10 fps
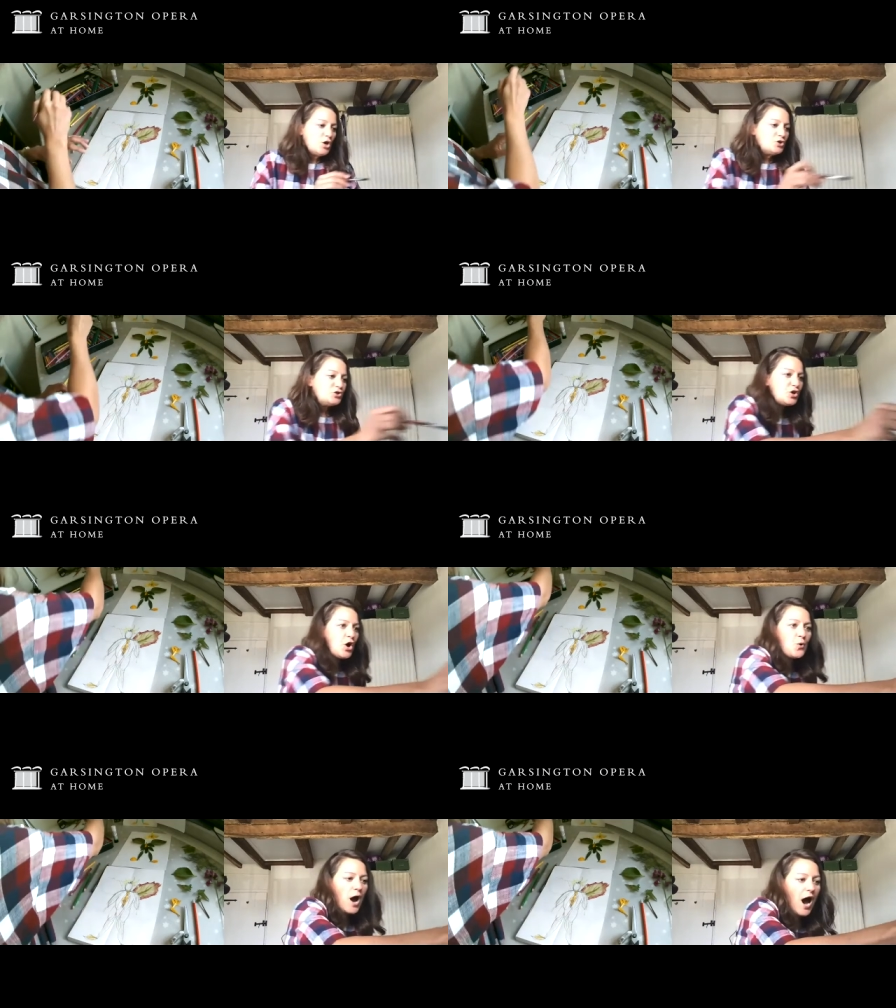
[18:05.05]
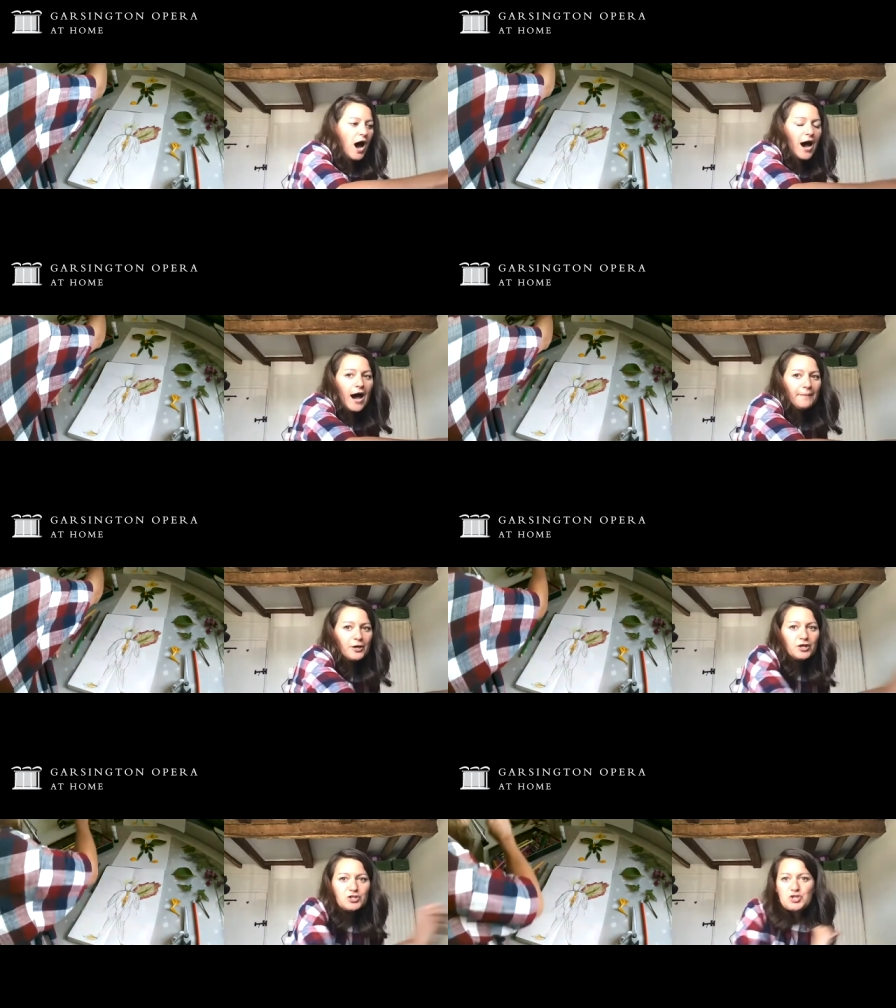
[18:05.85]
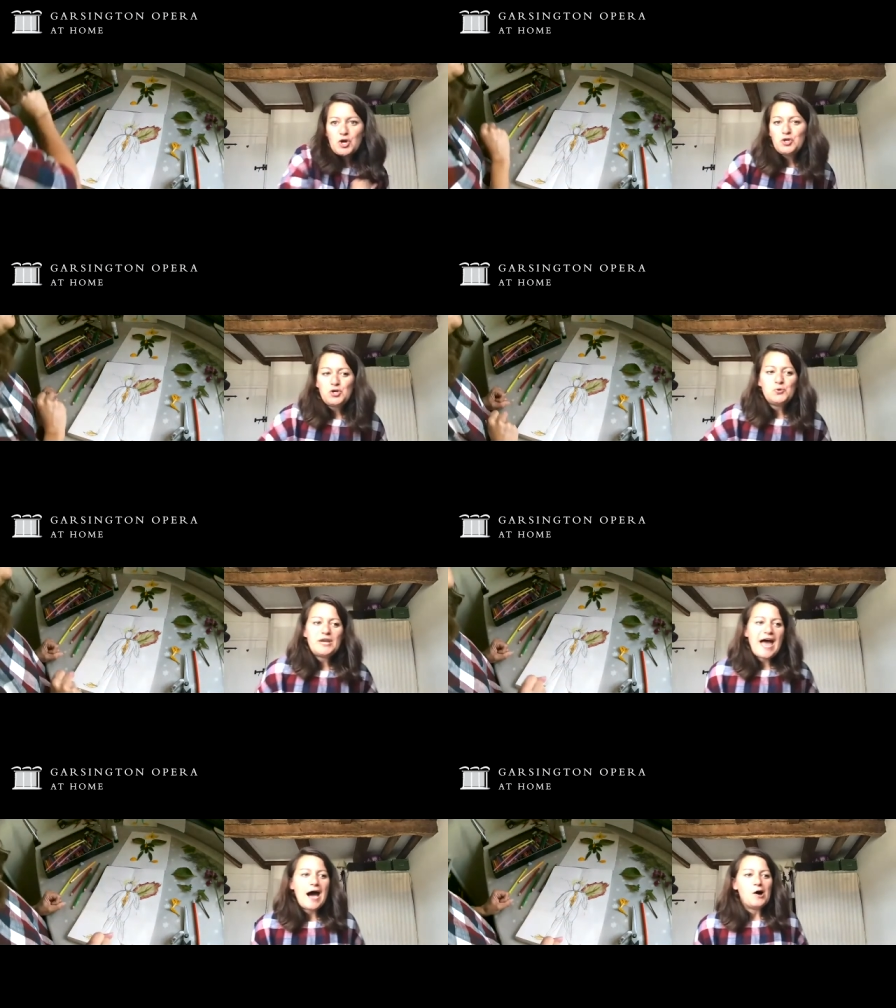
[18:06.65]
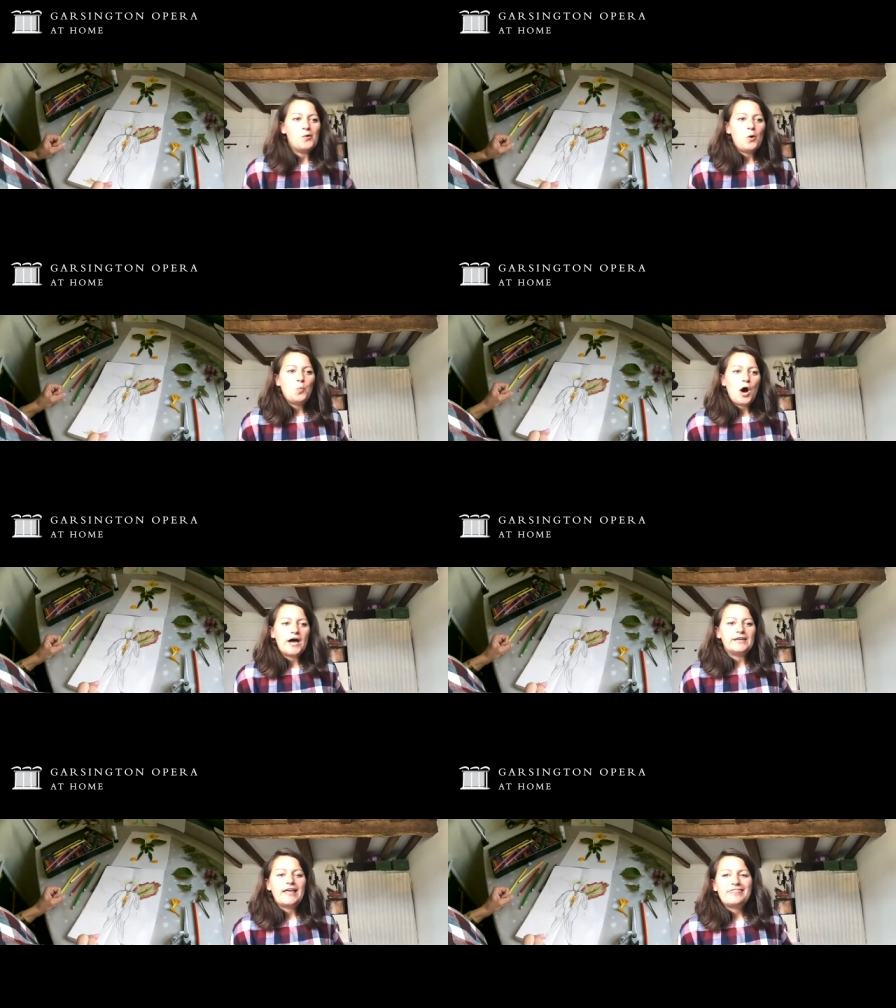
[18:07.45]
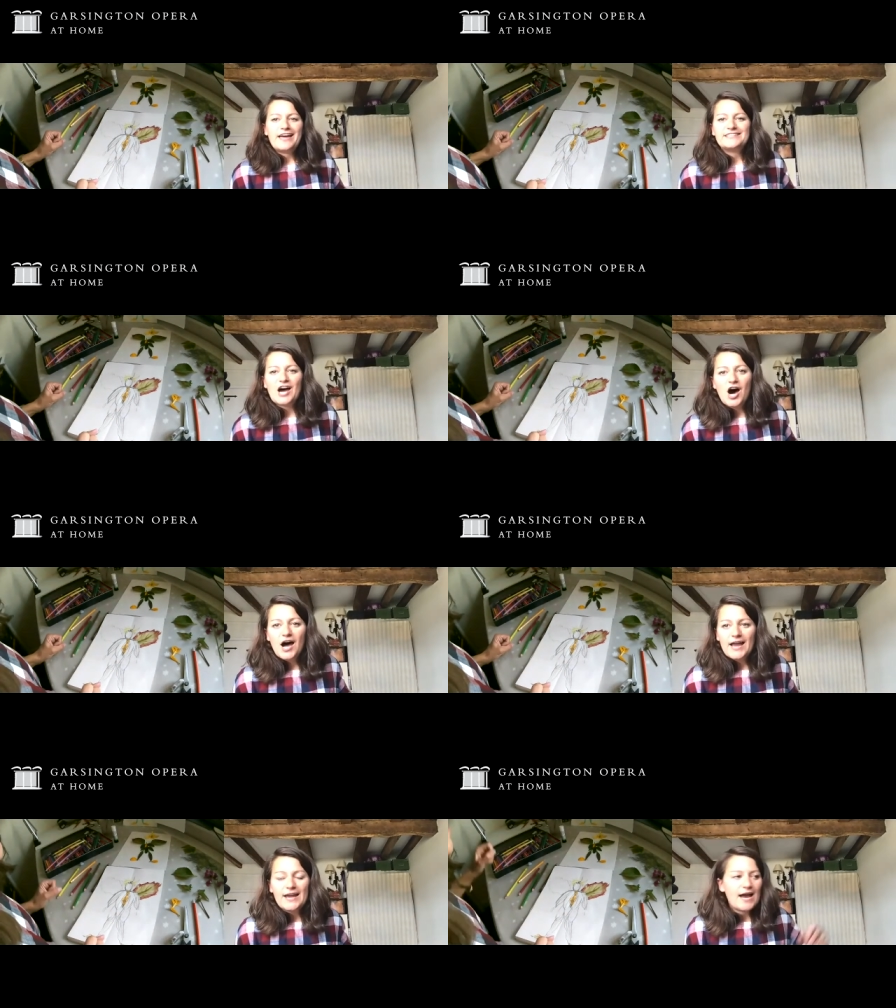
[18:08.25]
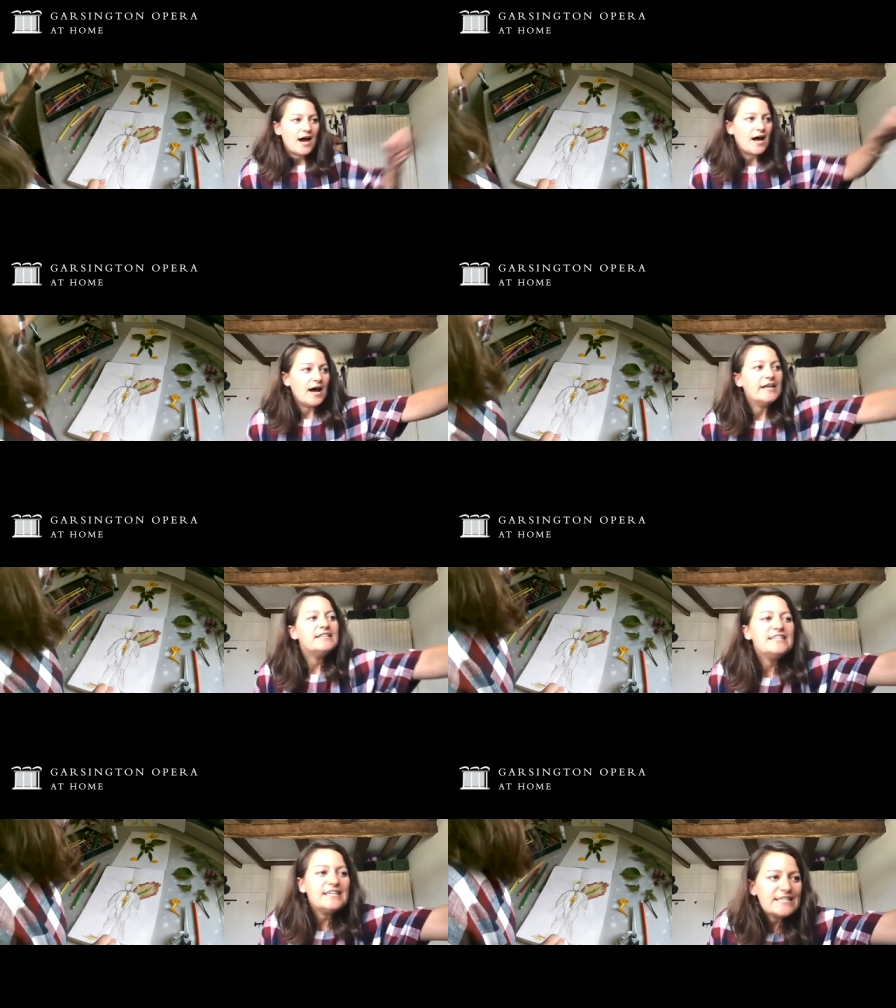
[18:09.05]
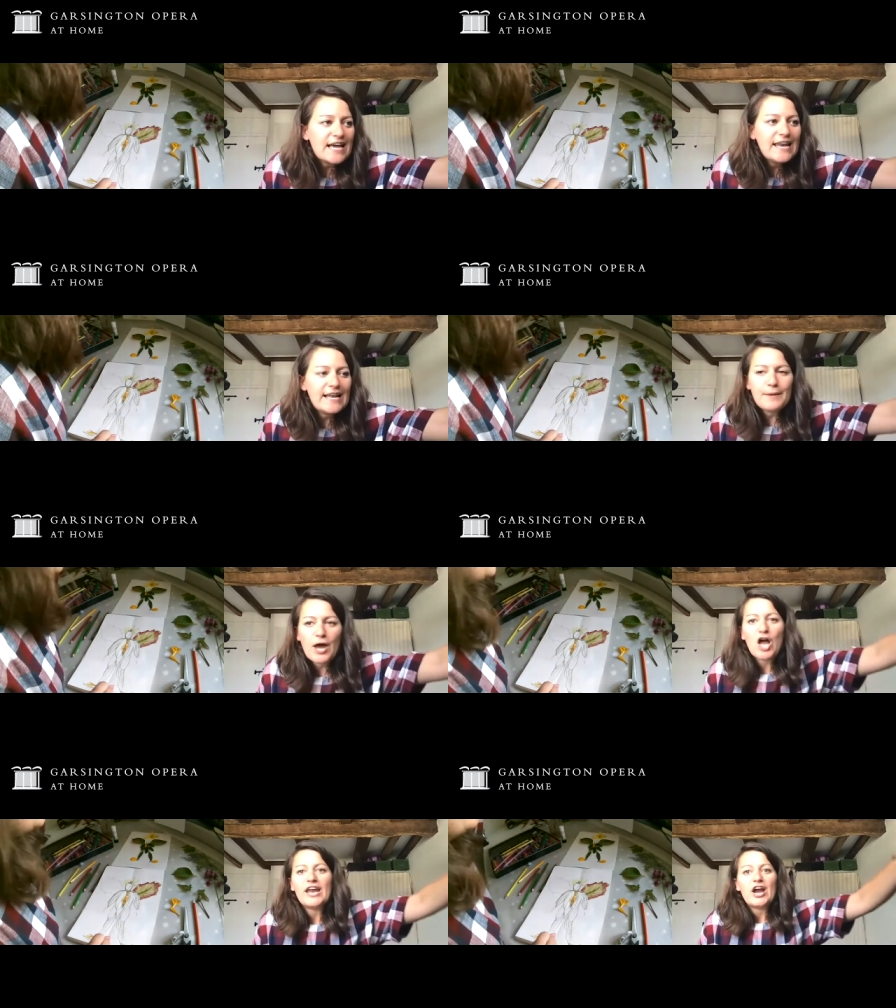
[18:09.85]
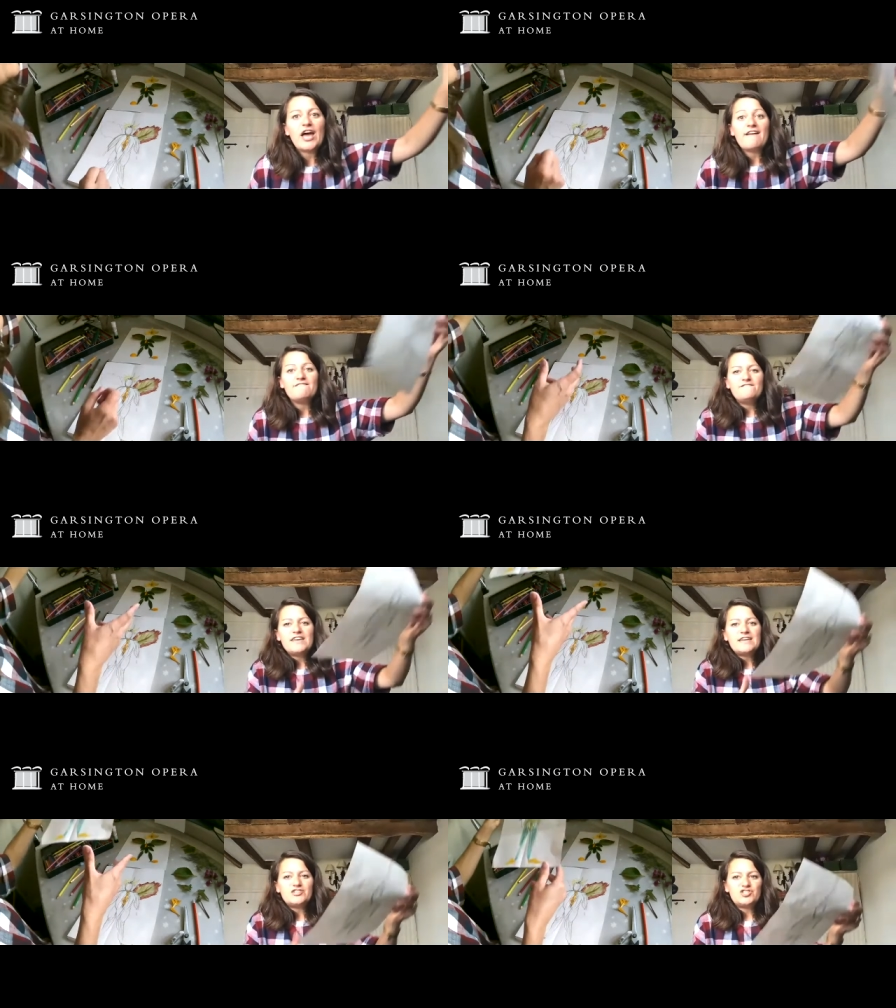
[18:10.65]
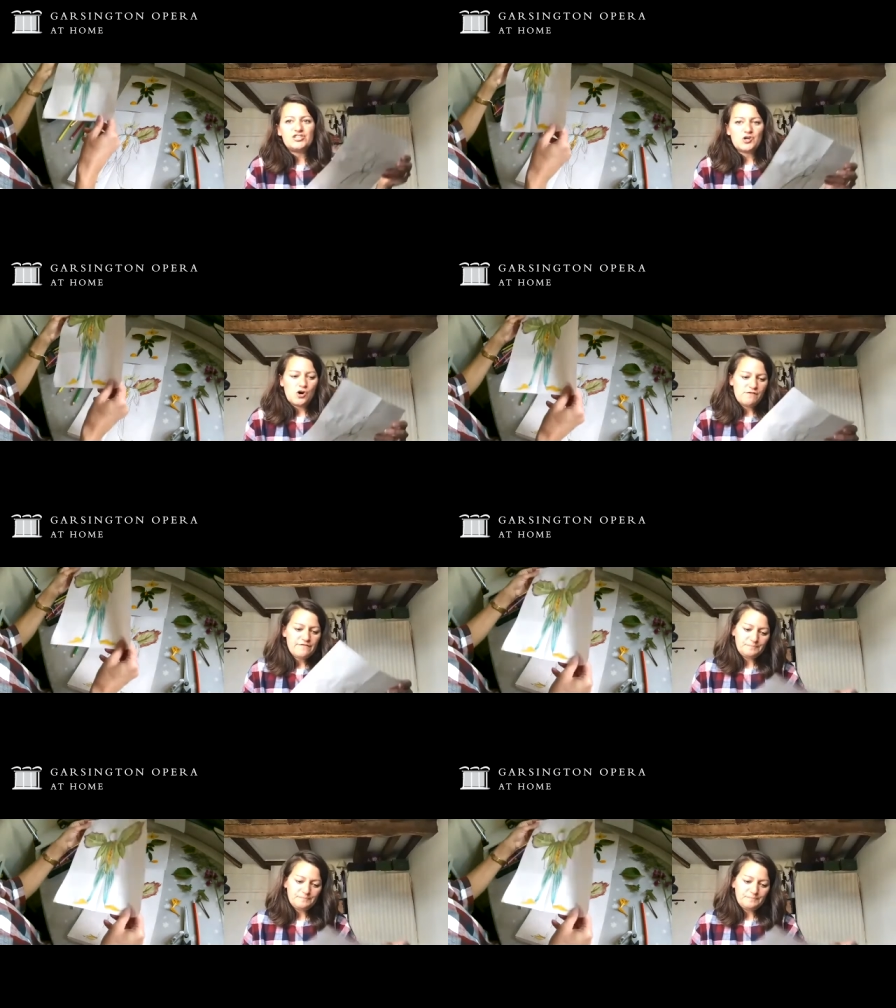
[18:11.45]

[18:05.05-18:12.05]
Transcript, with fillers: So I'm going to show you now one that I uh, did a little bit earlier and I finished it off.